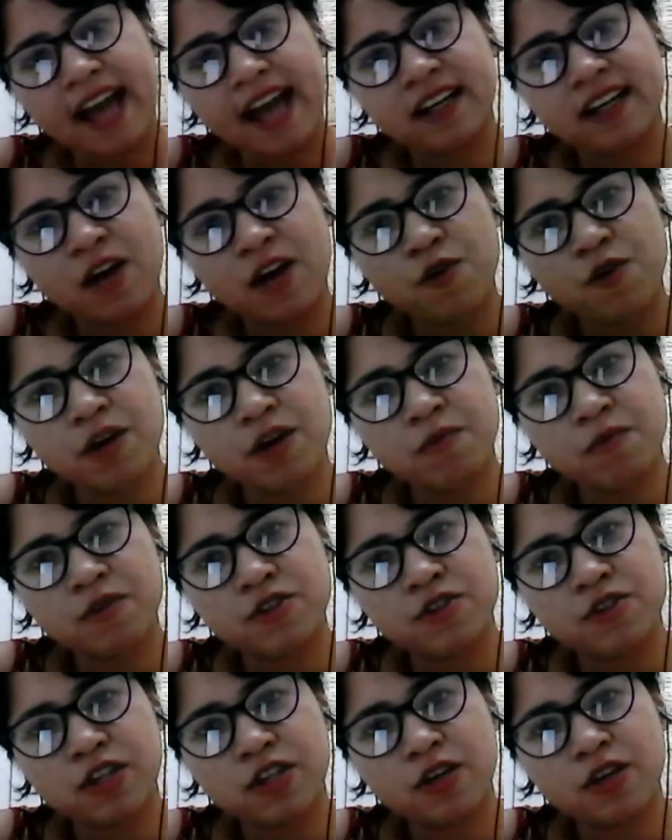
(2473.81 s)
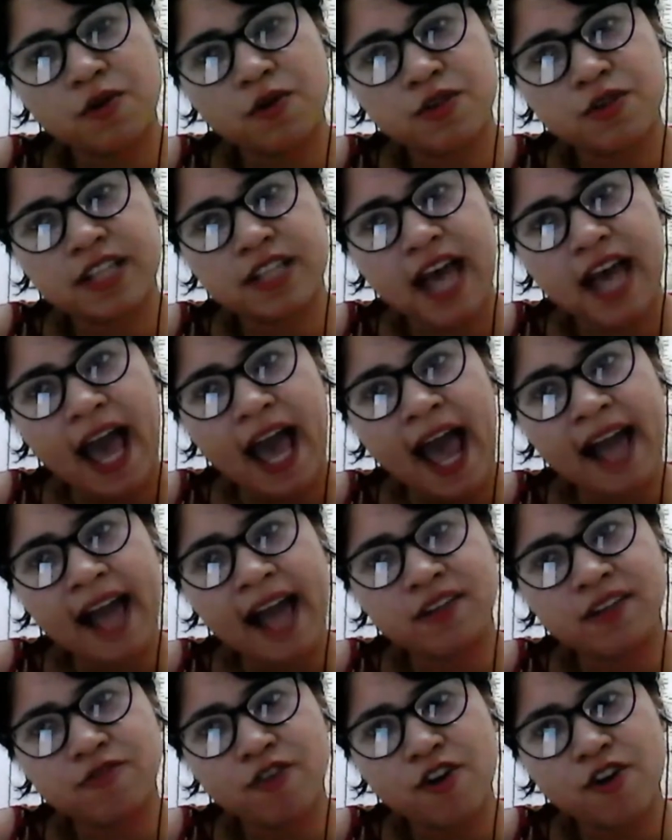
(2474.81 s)
now Commercial Codes Act
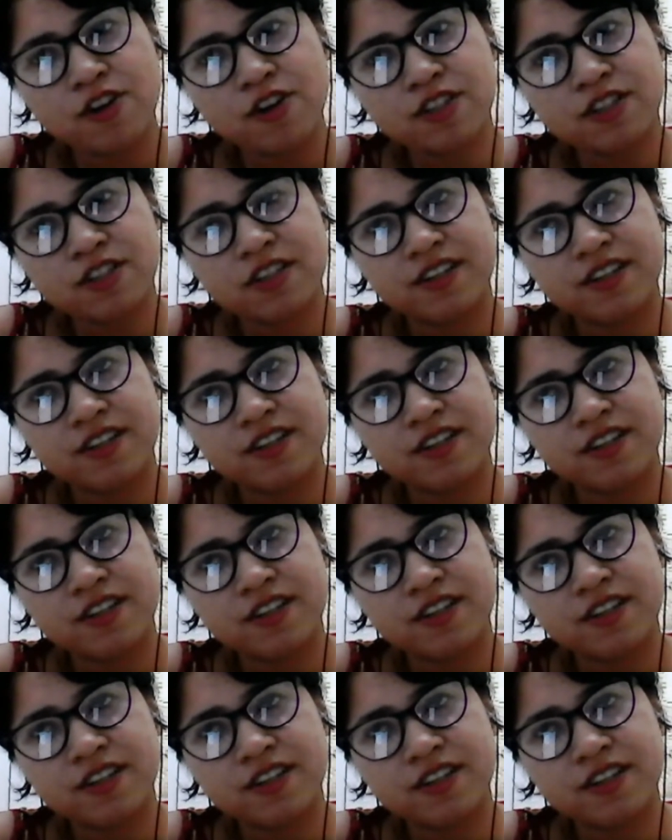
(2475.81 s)
was